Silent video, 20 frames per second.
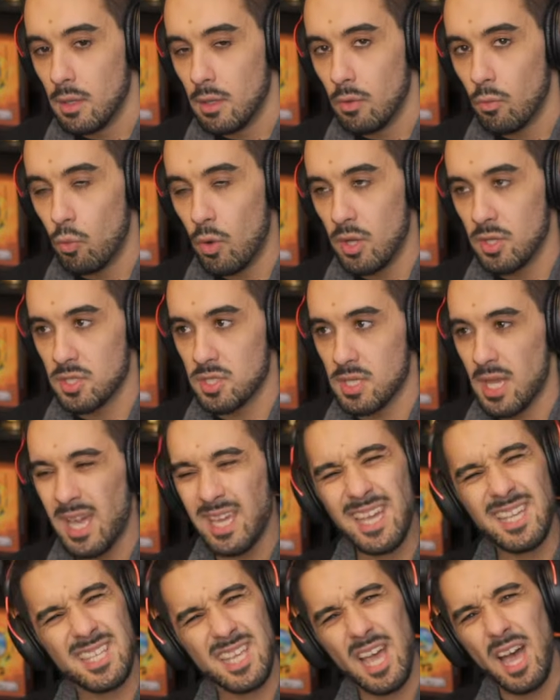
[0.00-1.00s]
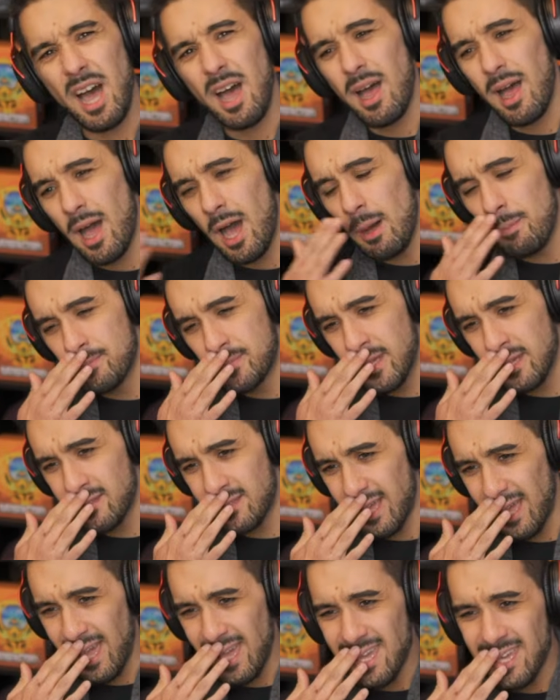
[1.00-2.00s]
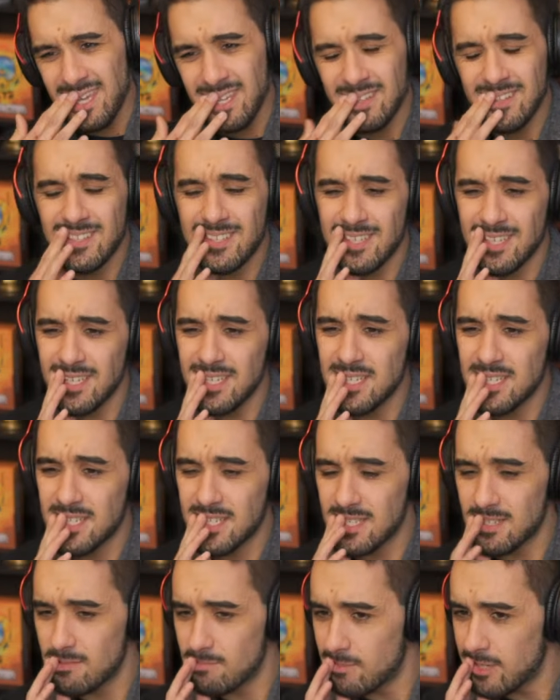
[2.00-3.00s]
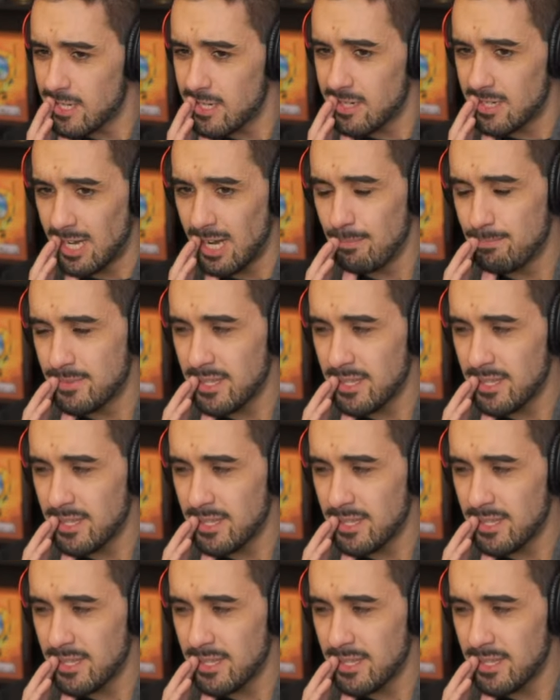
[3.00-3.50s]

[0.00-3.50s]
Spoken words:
was, I guess, Update 8 is weird. Update